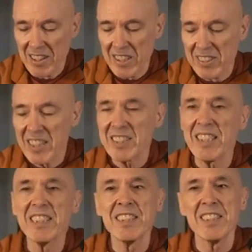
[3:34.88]
Because this
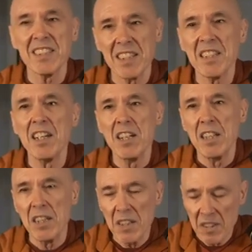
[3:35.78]
is
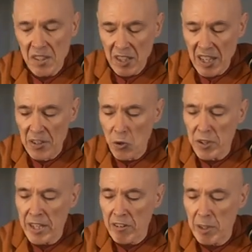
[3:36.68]
an
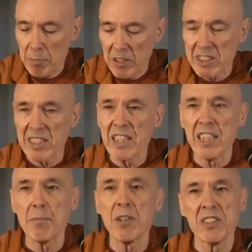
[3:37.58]
ordinary
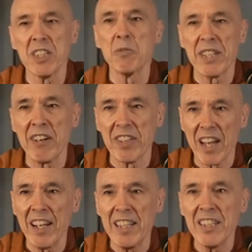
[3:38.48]
person, a person without
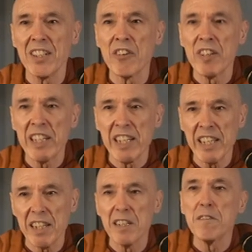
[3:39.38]
any
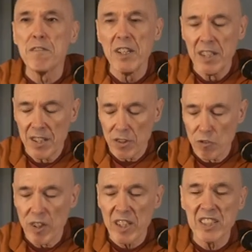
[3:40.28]
degree of
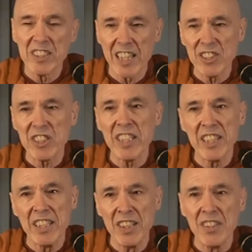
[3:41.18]

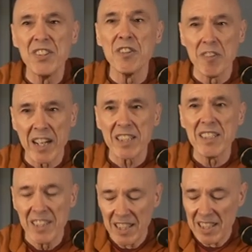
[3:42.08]
realization,
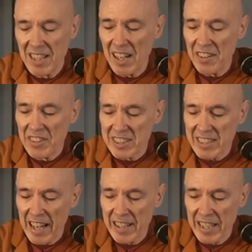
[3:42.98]
direct
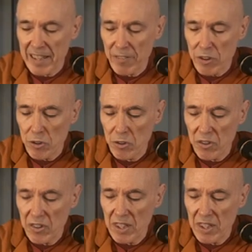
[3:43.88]
understanding of truth,